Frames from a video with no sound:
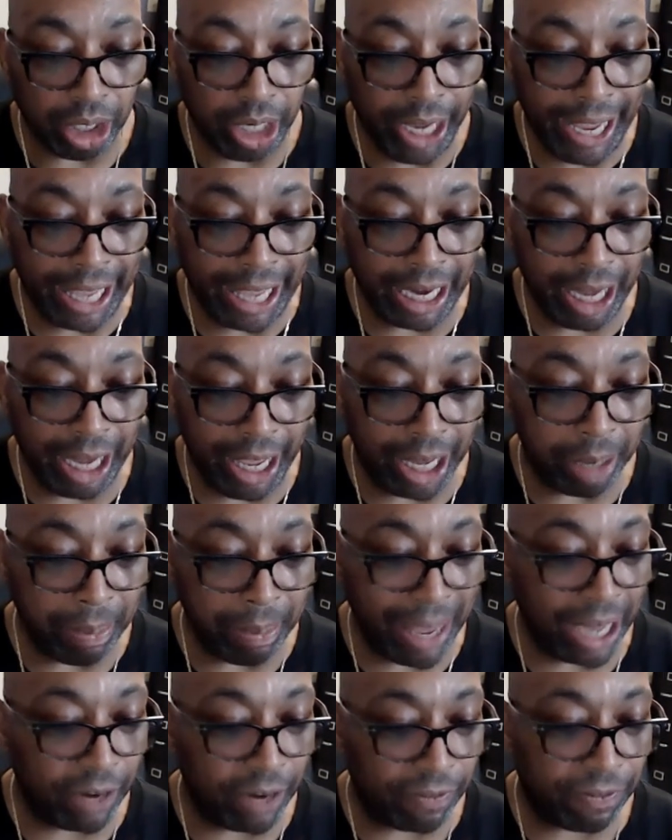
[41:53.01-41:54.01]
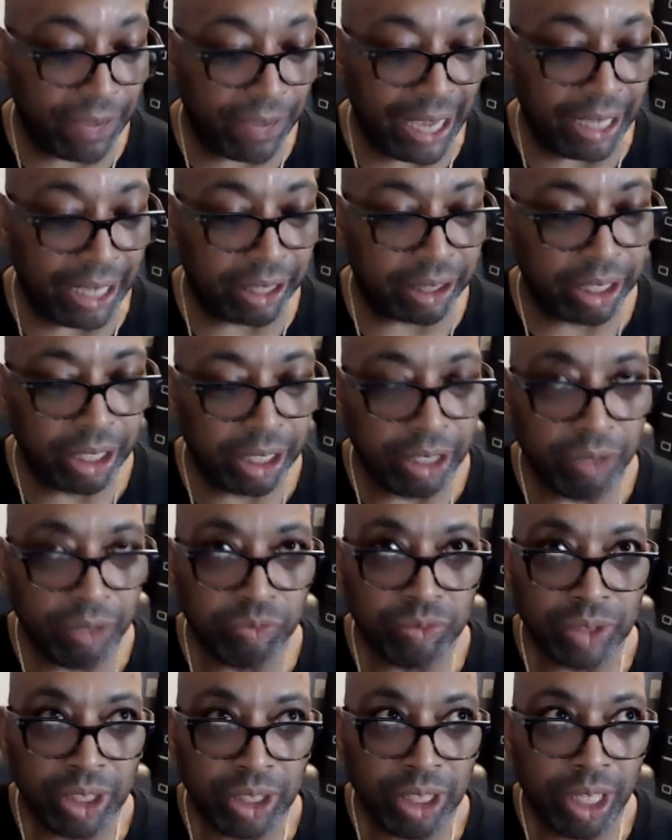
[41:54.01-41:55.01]
and a man of faith.
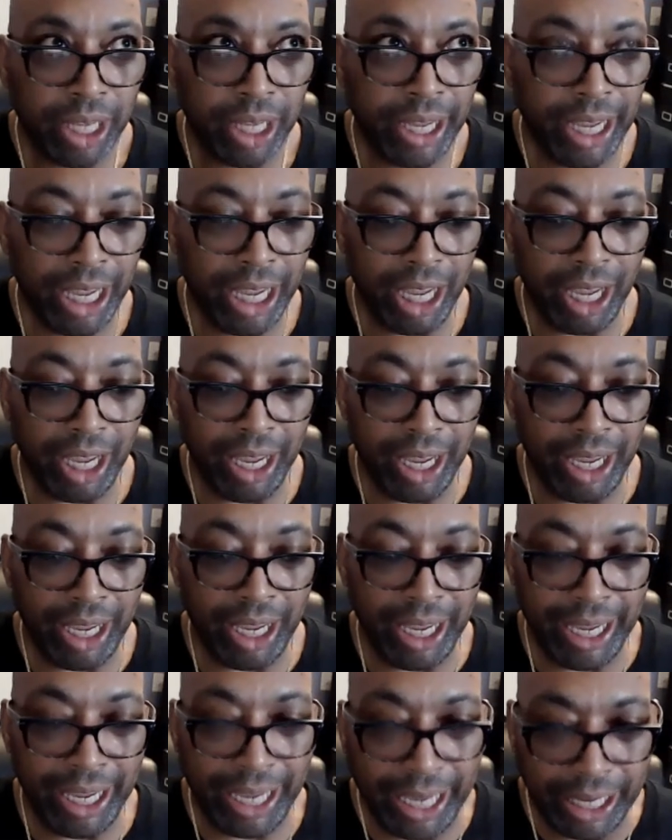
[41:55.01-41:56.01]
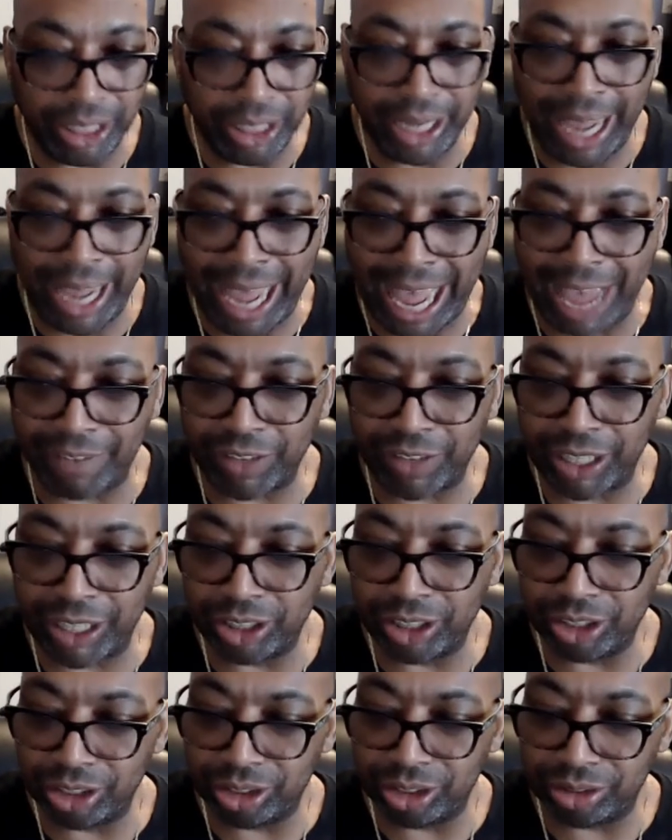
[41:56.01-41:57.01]
In
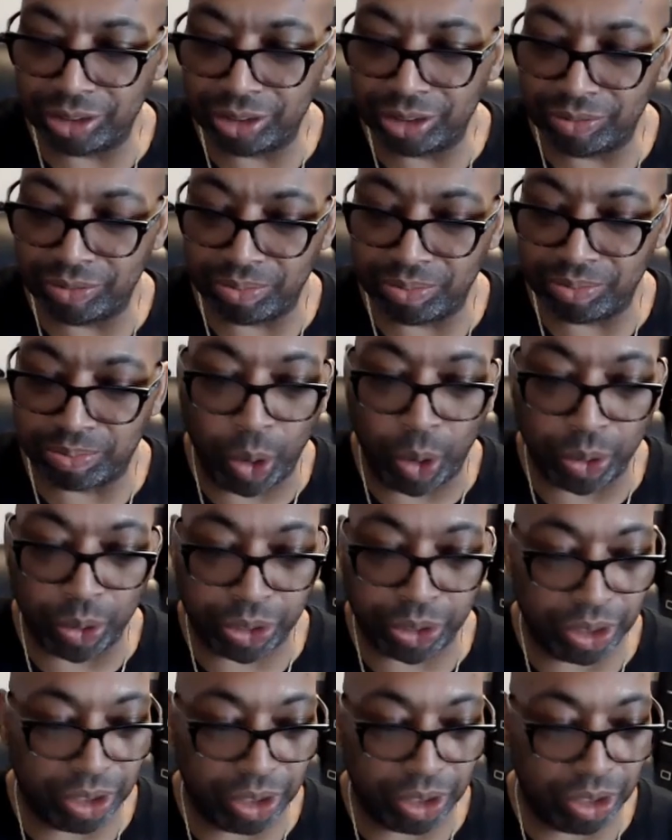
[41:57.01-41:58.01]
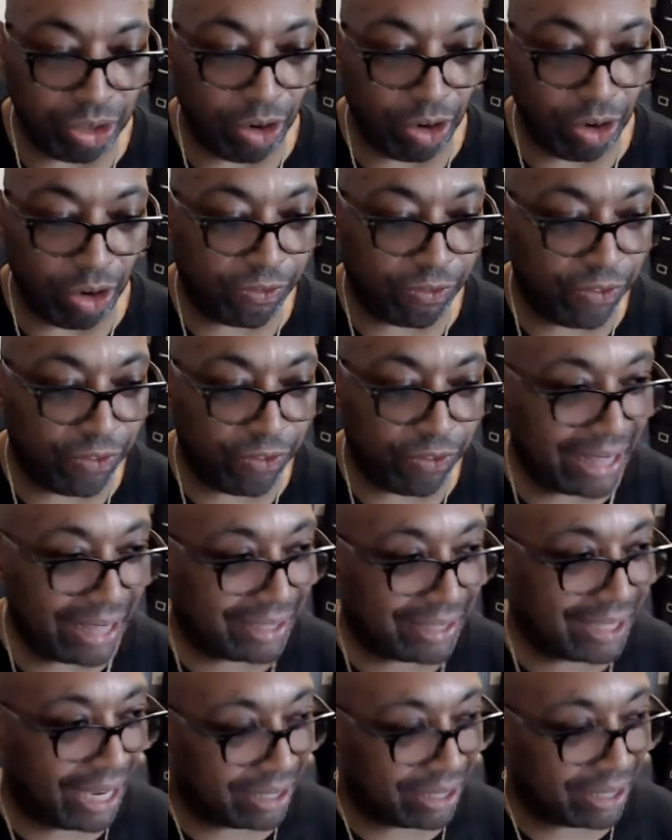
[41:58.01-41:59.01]
having both your
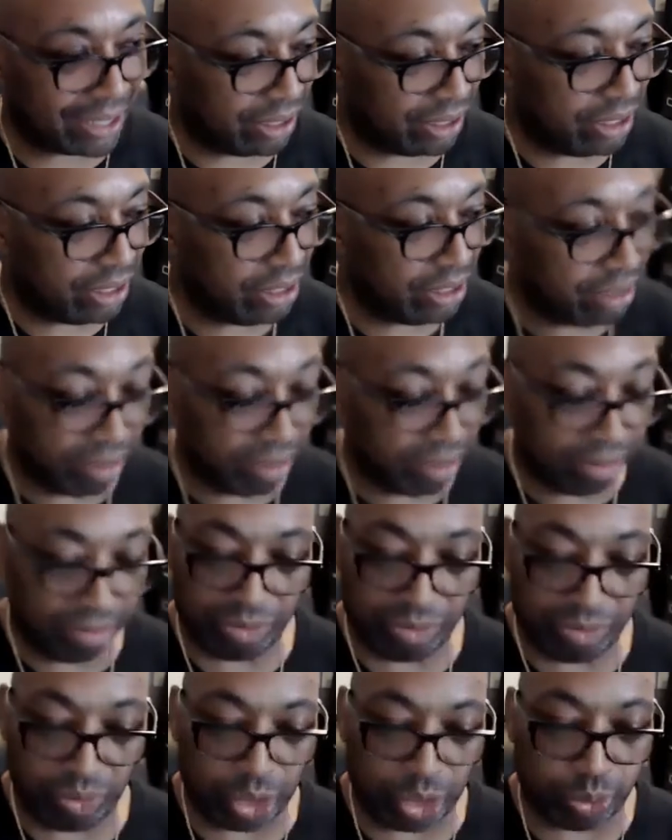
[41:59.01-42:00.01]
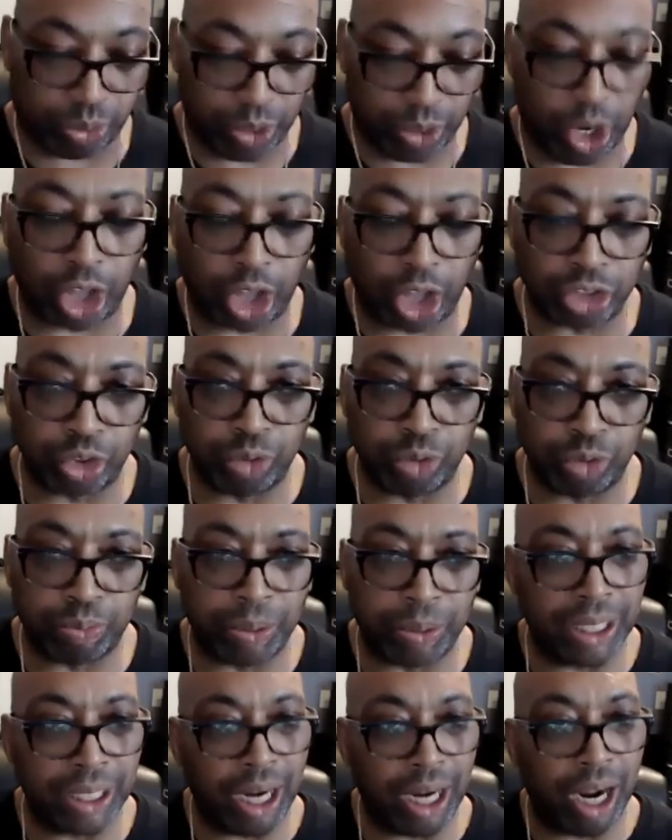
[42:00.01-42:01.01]
faith tested, which we all do,
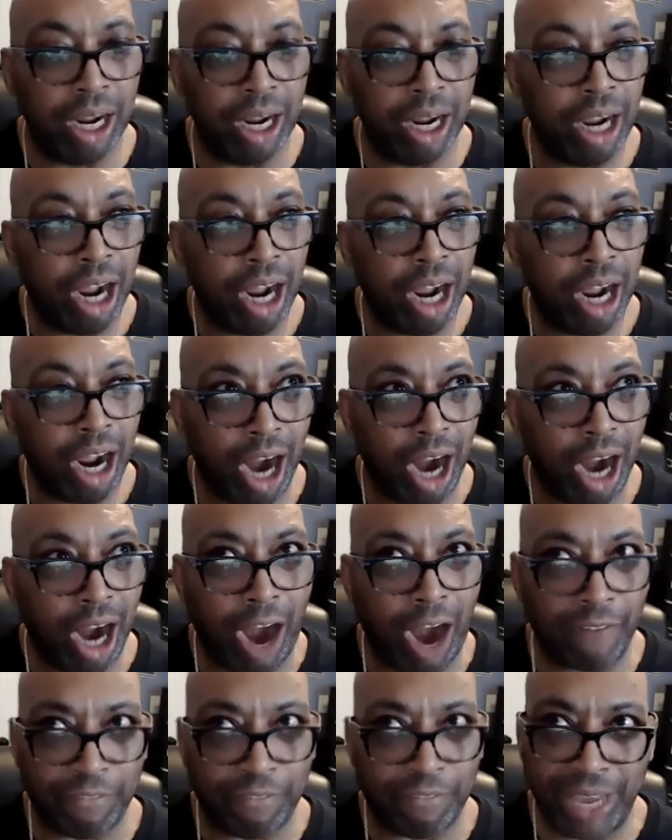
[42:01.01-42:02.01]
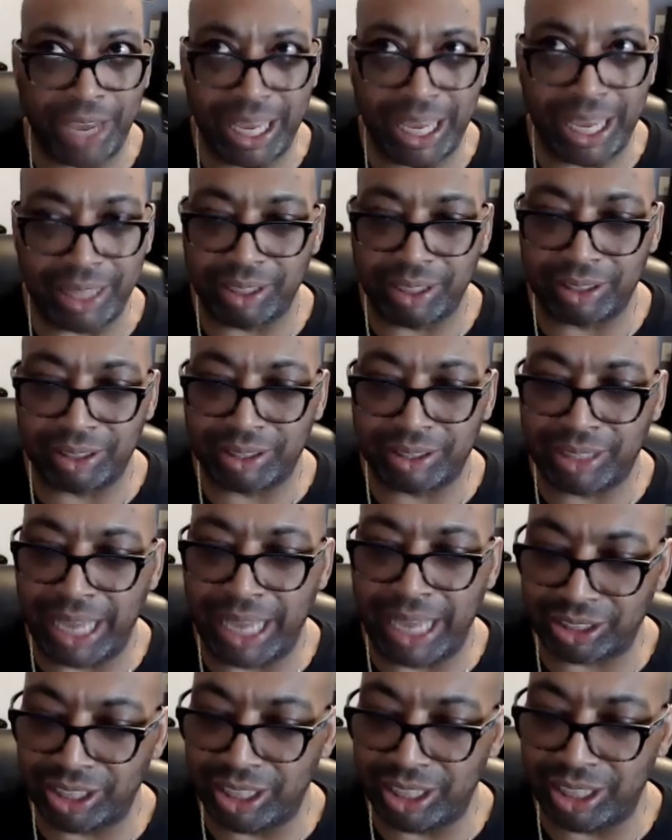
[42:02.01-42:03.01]
but our faith
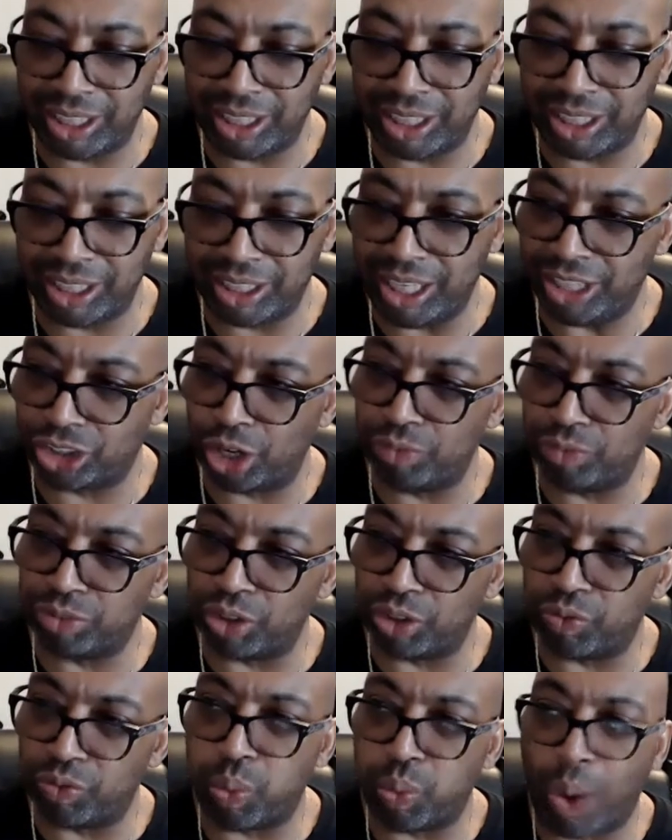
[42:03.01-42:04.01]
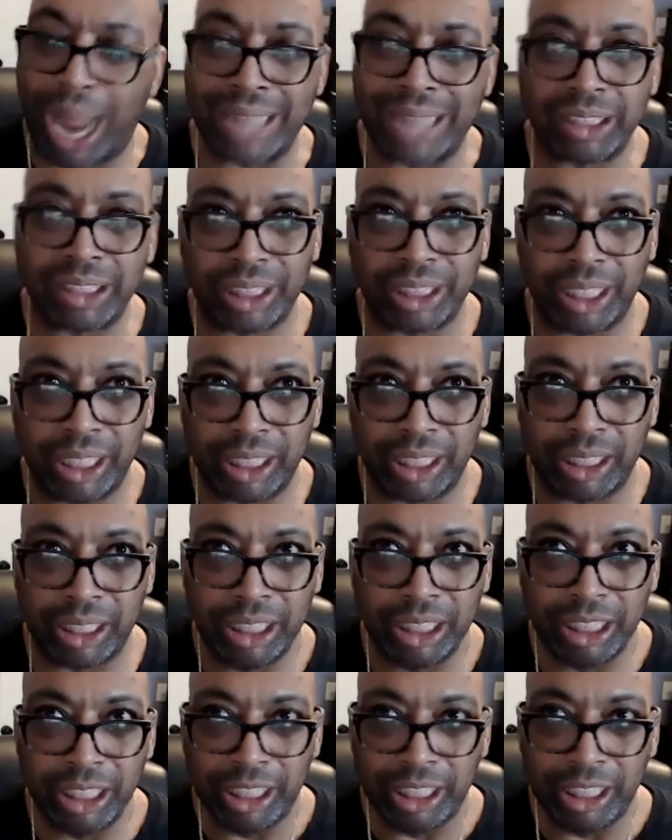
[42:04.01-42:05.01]
tested in terms of watching